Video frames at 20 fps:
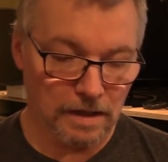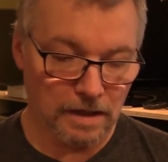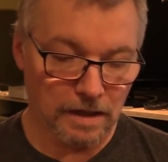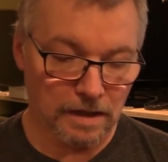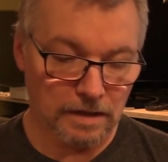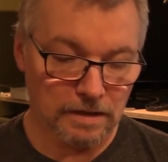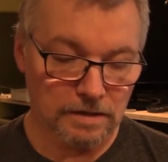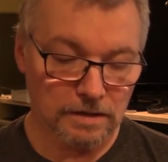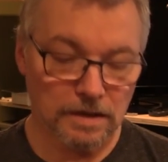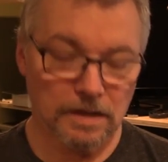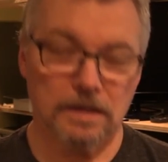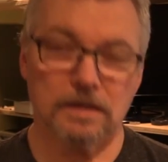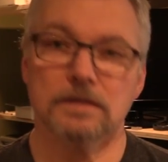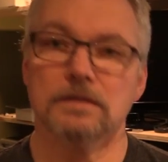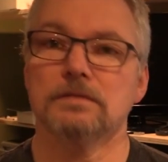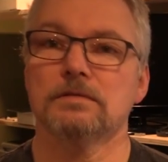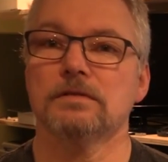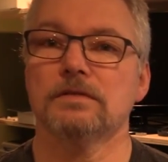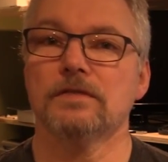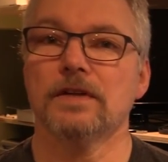And uh,
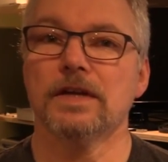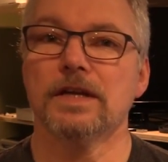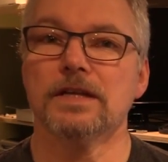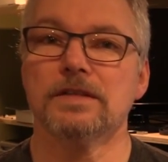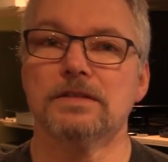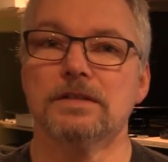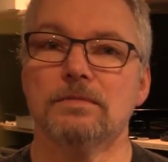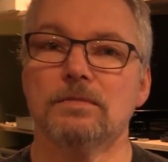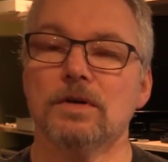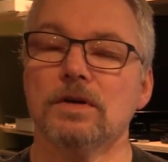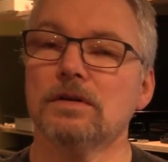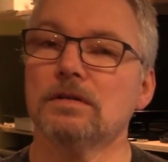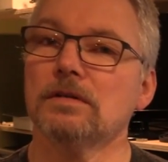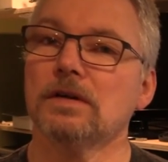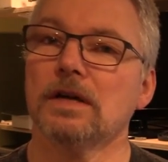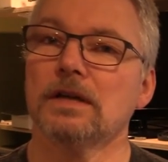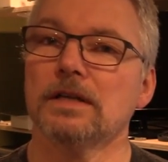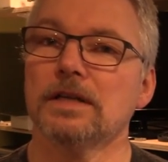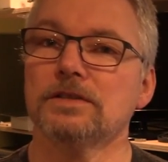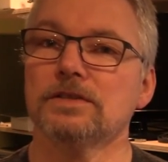if I get some more,
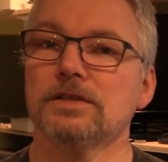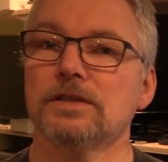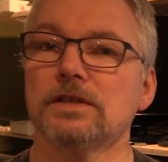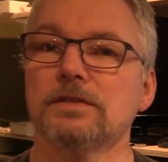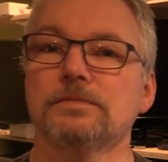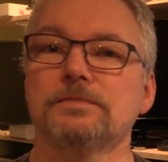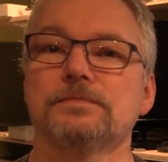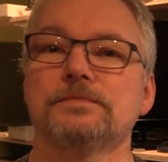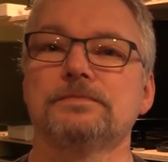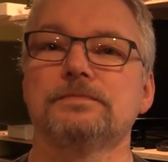I'll let you know.